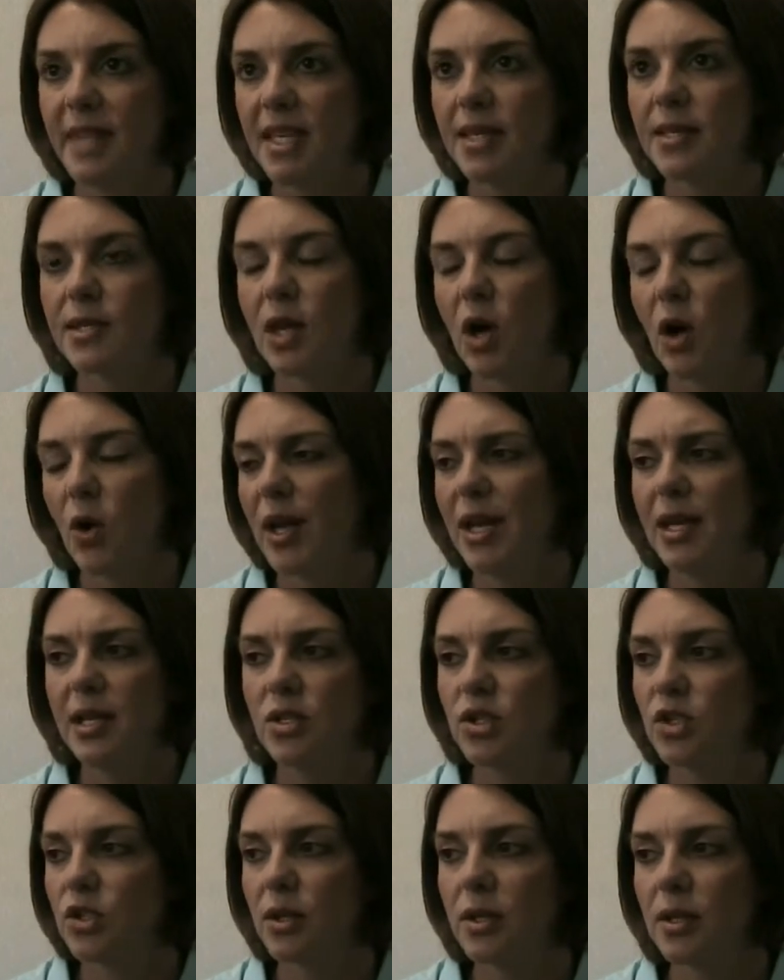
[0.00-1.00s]
So, and it
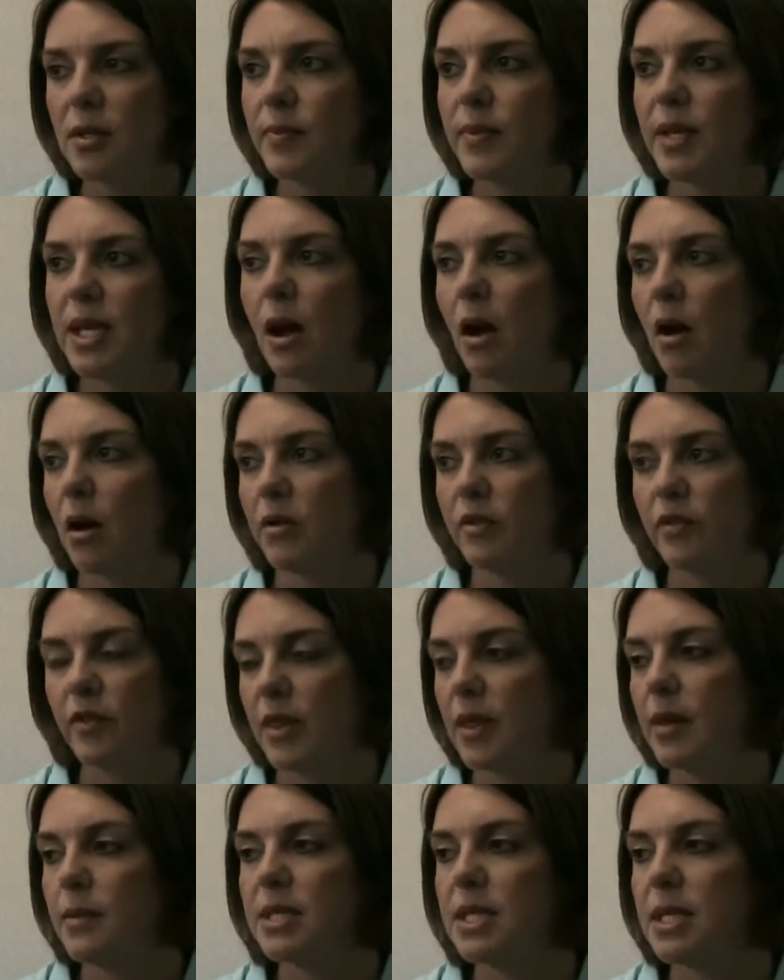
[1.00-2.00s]
shouldn't be hard for
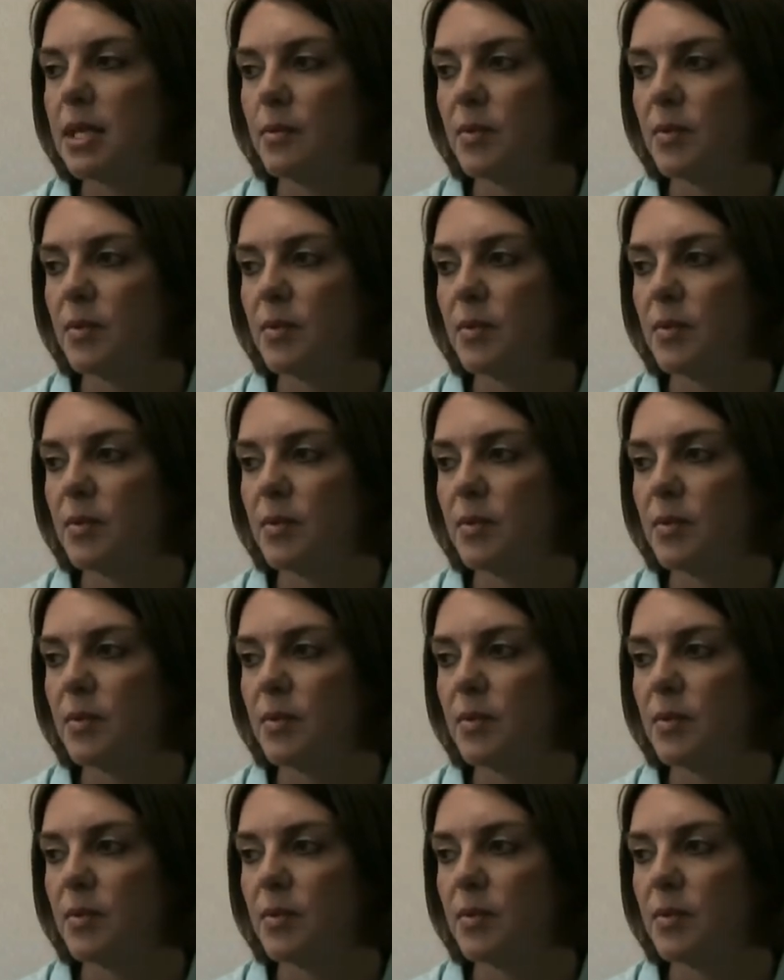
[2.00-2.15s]
them to